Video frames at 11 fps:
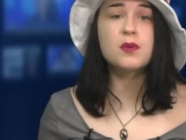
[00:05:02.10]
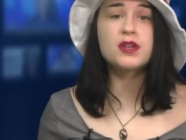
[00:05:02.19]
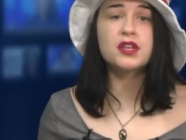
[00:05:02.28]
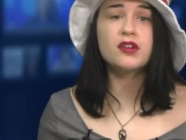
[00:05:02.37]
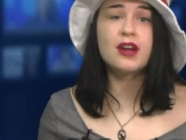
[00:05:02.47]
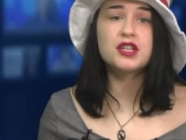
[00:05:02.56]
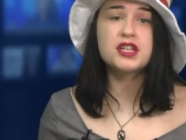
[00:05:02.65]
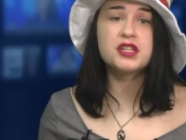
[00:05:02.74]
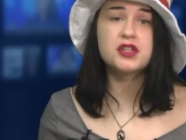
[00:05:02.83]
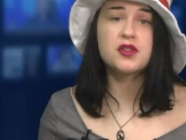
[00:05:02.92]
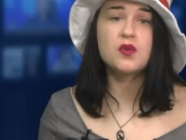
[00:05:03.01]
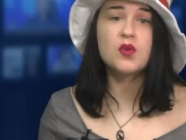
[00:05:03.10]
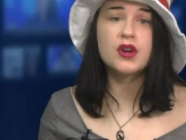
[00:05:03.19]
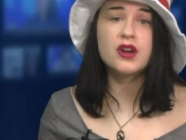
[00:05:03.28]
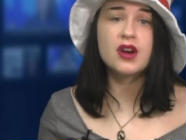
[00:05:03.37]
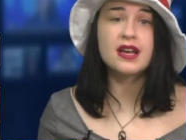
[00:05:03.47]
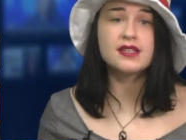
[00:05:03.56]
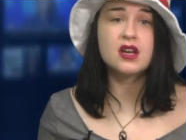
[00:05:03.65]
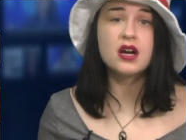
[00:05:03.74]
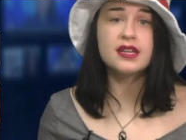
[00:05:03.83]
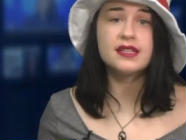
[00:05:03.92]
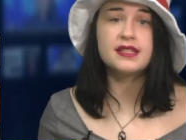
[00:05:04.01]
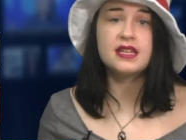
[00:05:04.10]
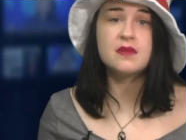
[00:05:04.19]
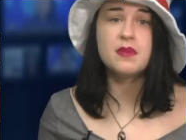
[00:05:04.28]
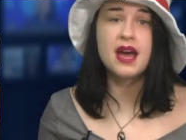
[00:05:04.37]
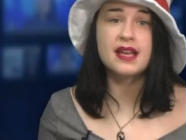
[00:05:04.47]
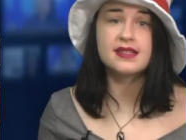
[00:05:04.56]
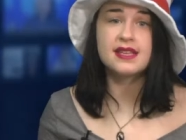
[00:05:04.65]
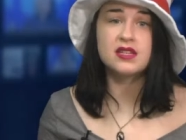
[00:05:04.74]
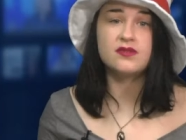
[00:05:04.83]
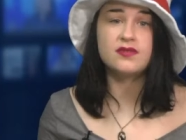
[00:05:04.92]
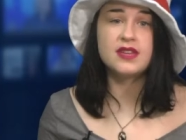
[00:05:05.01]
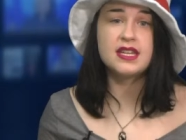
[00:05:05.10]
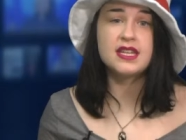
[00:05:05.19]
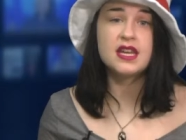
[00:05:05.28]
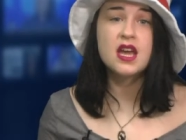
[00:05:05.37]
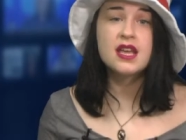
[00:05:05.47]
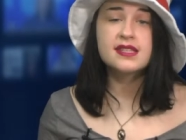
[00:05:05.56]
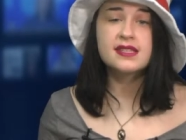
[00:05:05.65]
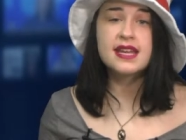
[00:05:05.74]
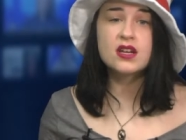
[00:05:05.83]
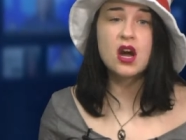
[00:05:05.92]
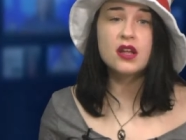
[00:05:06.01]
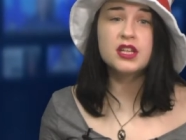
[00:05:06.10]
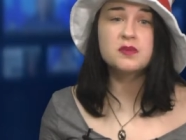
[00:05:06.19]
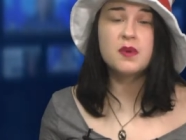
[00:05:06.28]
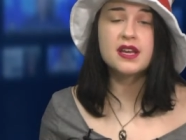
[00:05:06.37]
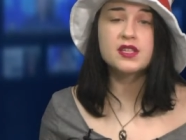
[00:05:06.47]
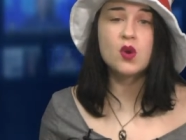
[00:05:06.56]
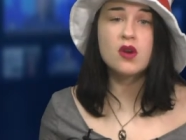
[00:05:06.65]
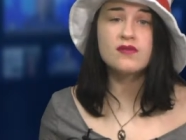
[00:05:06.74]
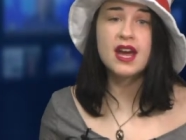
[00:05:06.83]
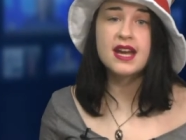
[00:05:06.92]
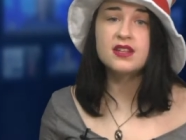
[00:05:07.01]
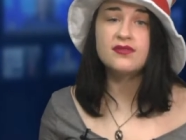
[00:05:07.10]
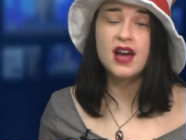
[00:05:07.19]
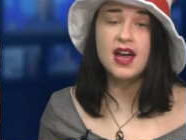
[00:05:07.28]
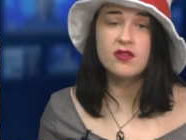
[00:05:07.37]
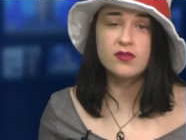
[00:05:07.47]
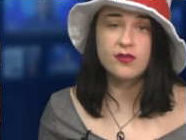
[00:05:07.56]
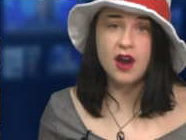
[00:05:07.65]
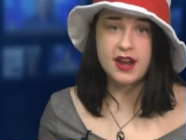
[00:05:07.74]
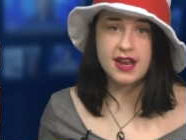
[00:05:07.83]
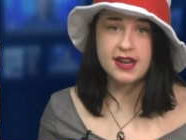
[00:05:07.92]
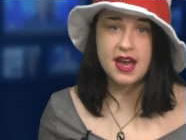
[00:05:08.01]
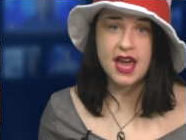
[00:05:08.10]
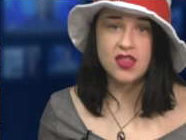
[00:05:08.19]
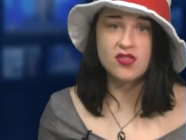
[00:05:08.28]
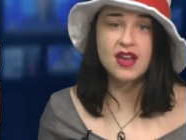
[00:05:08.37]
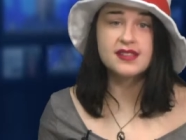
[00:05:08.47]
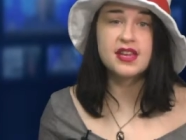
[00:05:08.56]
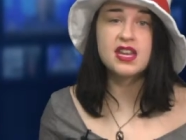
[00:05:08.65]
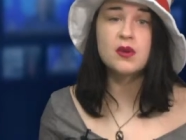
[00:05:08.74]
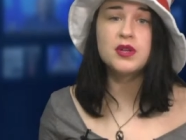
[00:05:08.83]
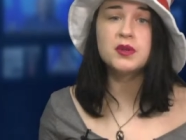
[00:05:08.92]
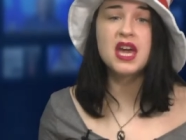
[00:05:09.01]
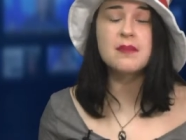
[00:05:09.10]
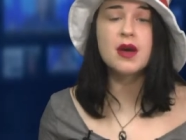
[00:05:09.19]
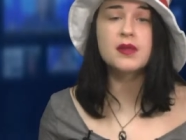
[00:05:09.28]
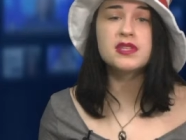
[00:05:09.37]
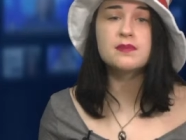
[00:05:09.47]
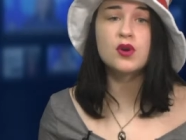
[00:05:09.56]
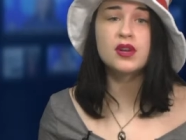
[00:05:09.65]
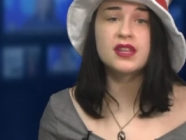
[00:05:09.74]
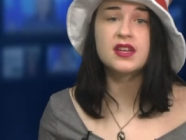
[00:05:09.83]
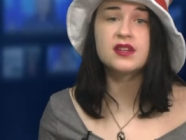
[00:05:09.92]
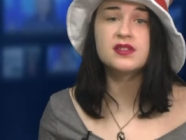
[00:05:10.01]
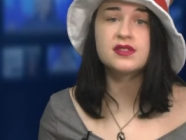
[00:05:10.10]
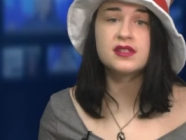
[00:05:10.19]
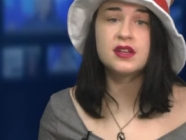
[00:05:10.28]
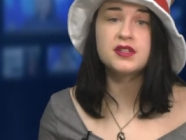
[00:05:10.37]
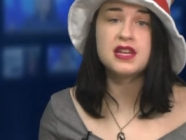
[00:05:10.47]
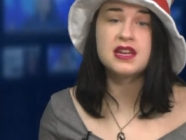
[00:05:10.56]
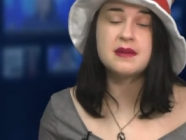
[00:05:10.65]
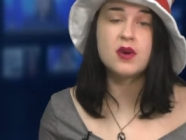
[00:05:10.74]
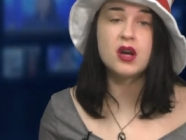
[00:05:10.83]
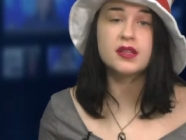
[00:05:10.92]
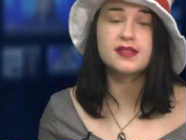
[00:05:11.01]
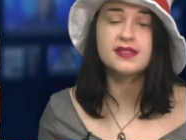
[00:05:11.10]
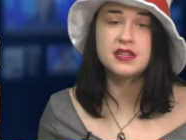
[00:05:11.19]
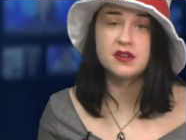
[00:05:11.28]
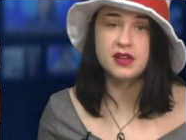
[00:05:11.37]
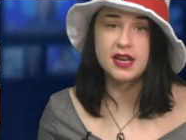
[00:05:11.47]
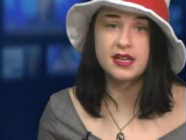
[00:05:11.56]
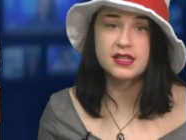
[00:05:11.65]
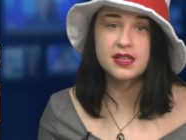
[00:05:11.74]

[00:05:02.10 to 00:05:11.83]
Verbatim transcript: much congratulations to the Warrior Ice Hockey team as they defeated State College by a score of 9 to 5 on Friday night. Thanks to anyone who came out and supported their, their team on senior night.